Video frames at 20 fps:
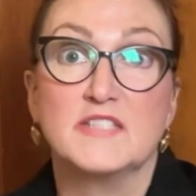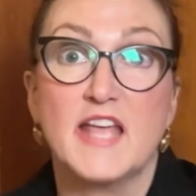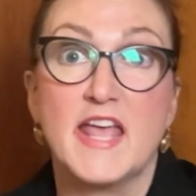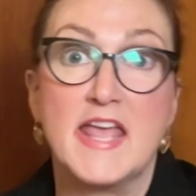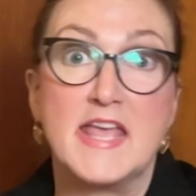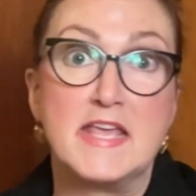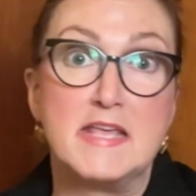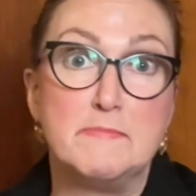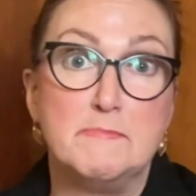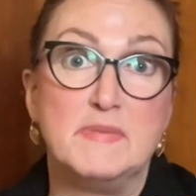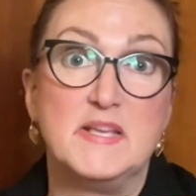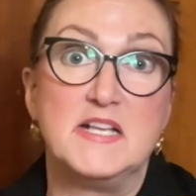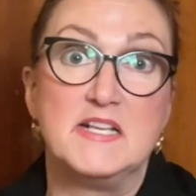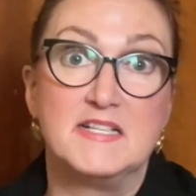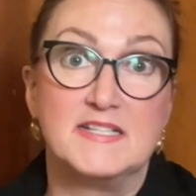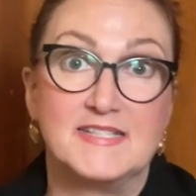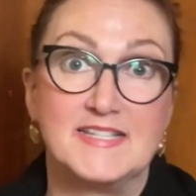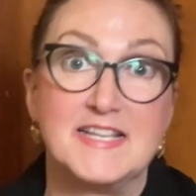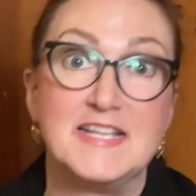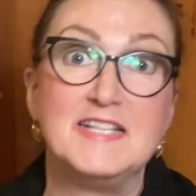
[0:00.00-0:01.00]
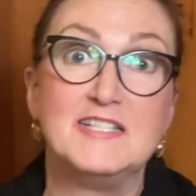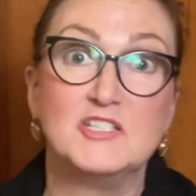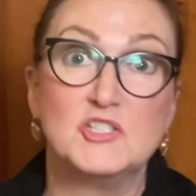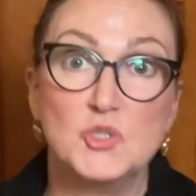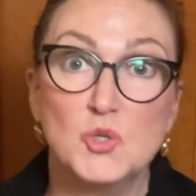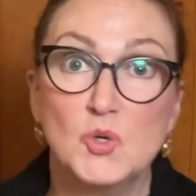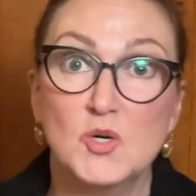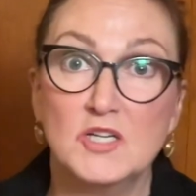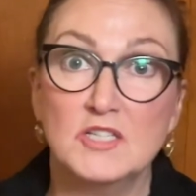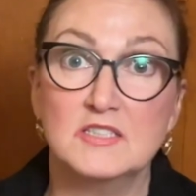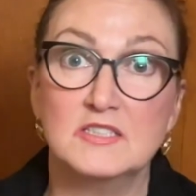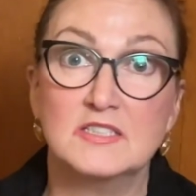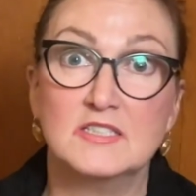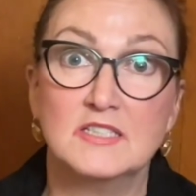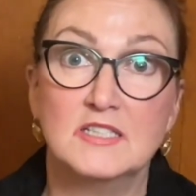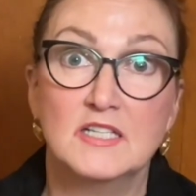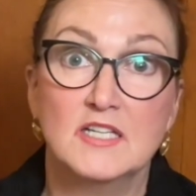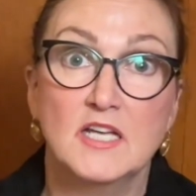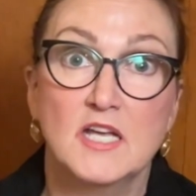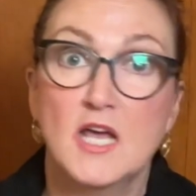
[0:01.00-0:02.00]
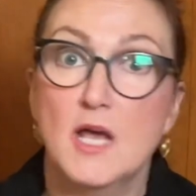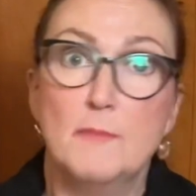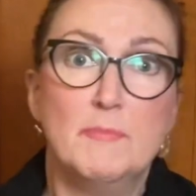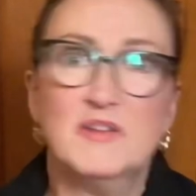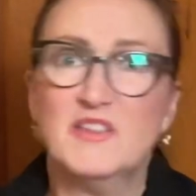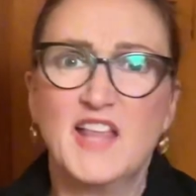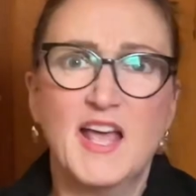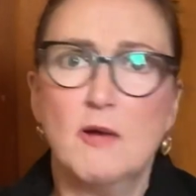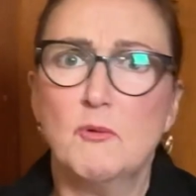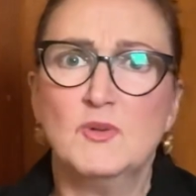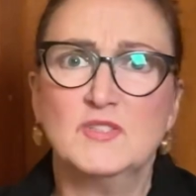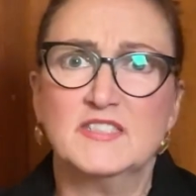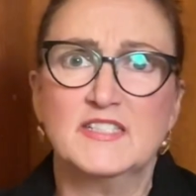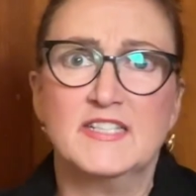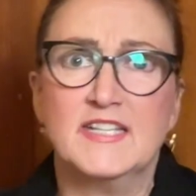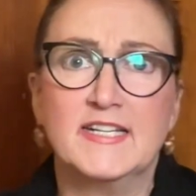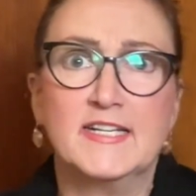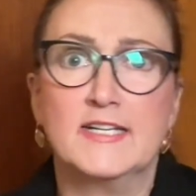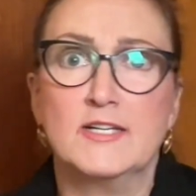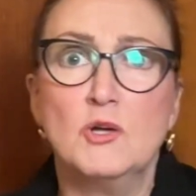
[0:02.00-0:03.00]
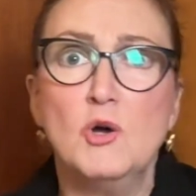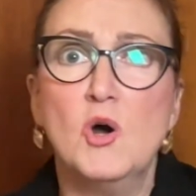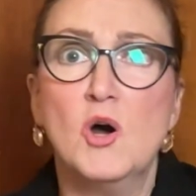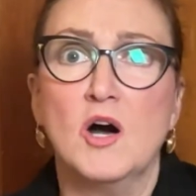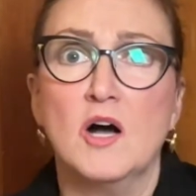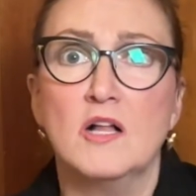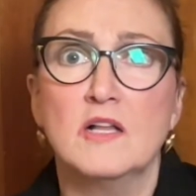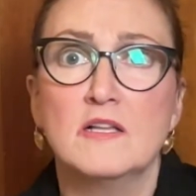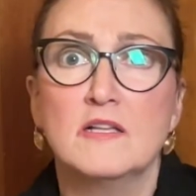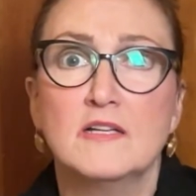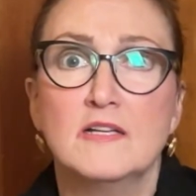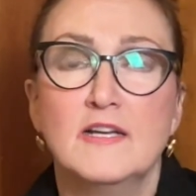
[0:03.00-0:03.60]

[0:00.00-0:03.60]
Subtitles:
ABC stores, but that wasn't it at all.